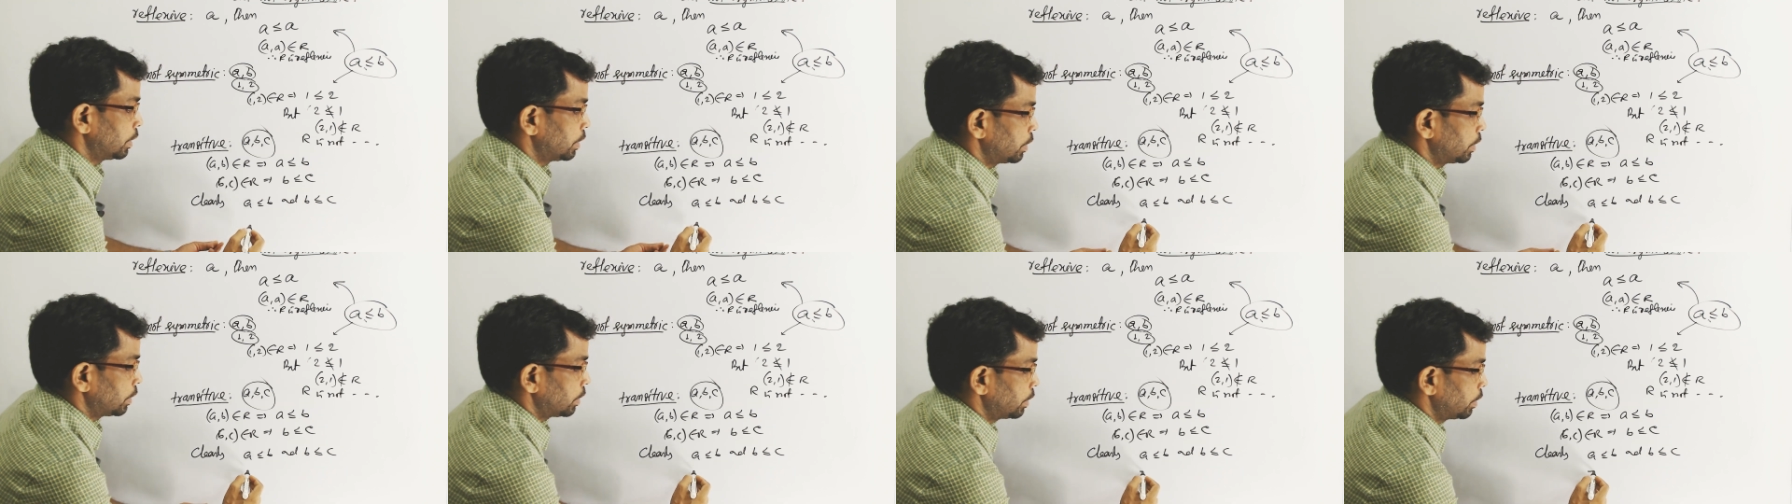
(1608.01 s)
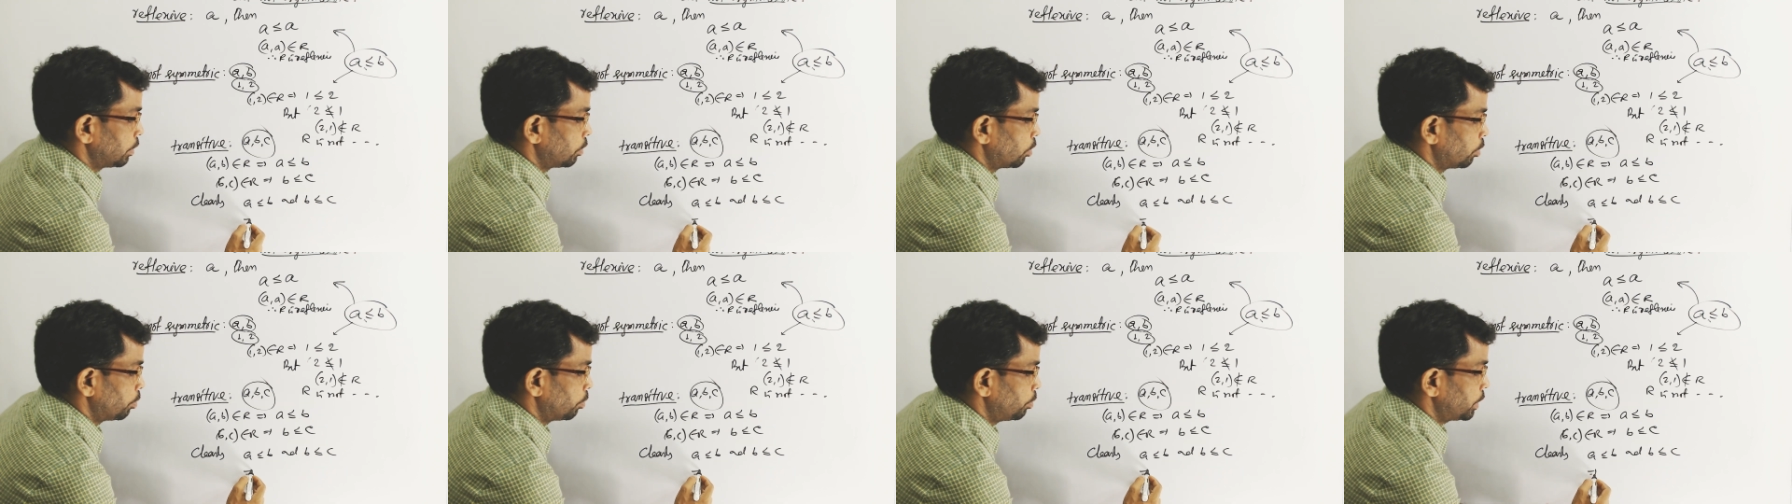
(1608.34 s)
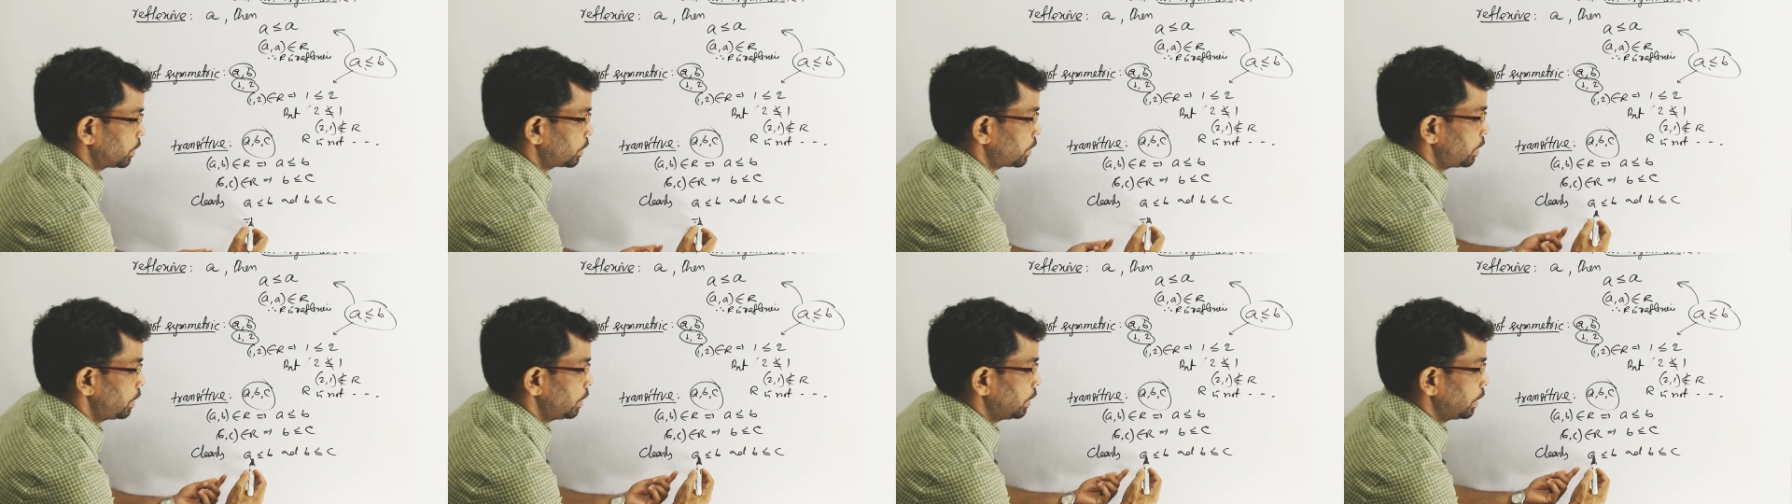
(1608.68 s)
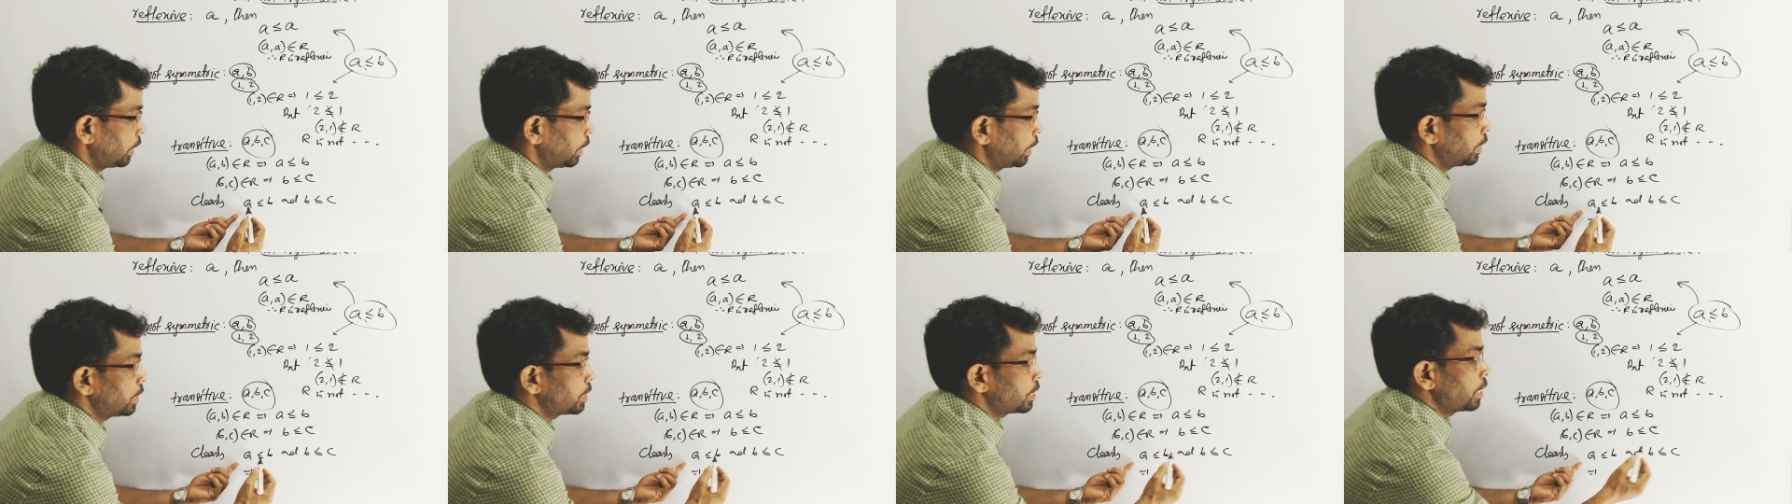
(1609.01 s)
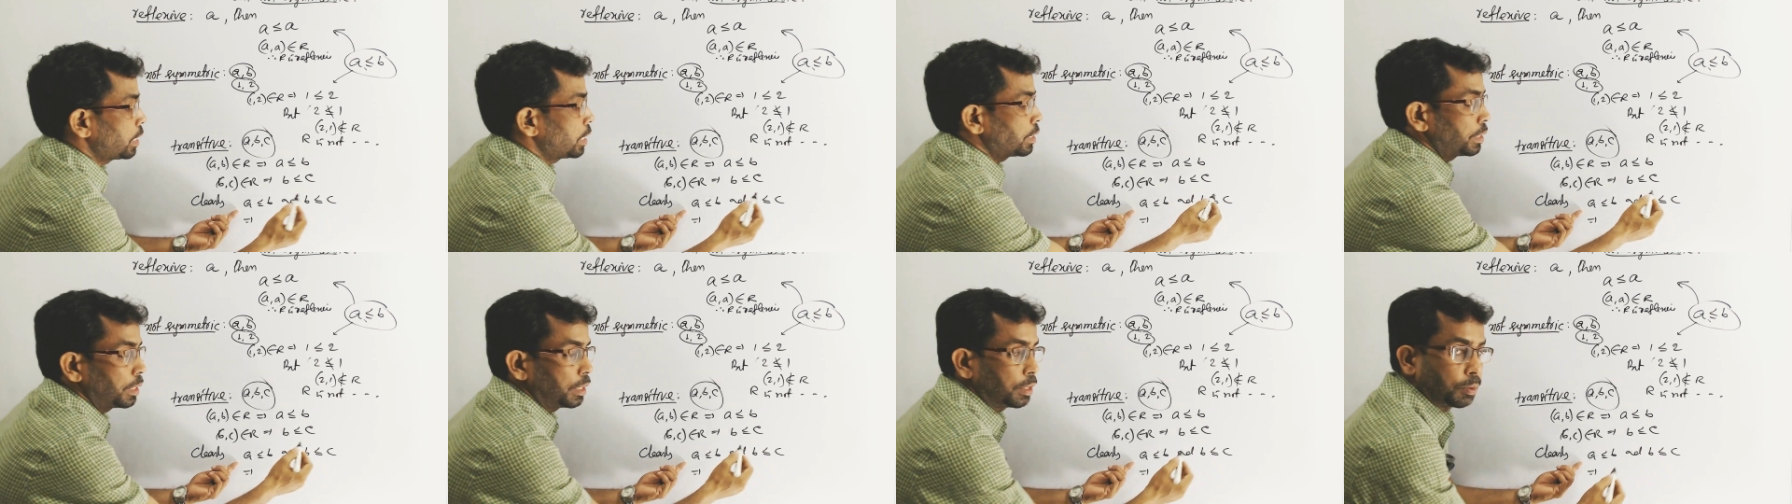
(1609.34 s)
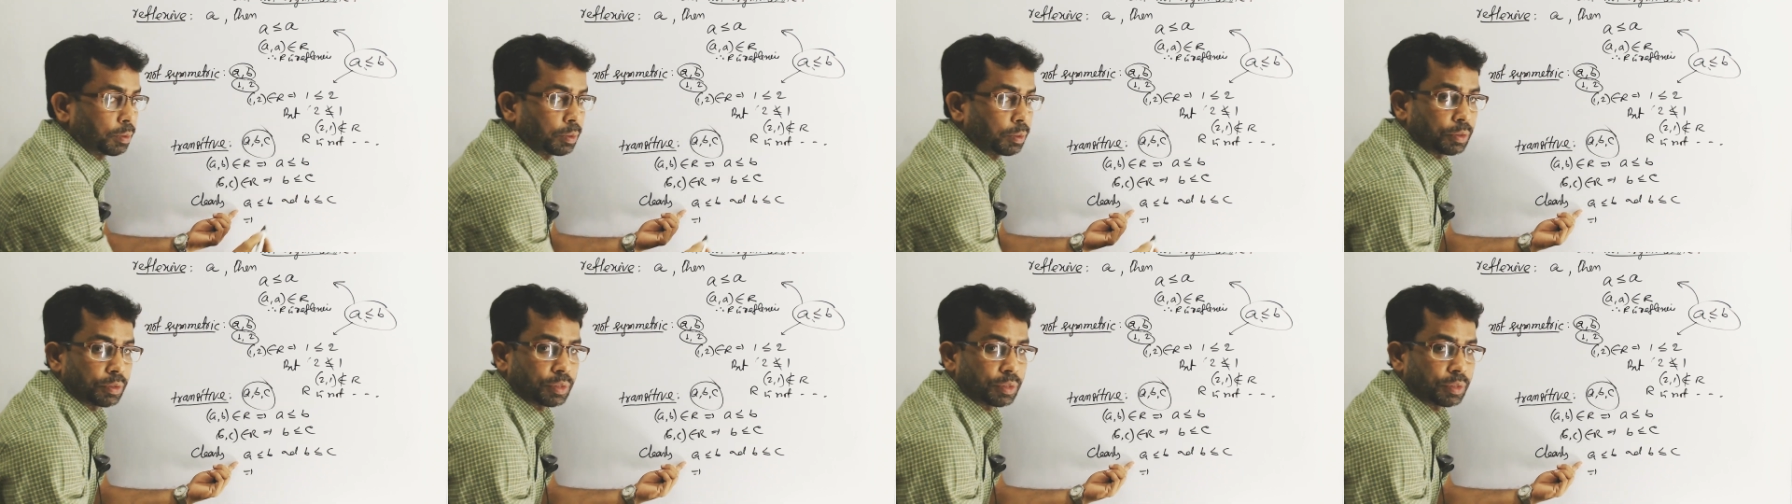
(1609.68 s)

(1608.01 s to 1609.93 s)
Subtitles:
then obviously A is less than equal to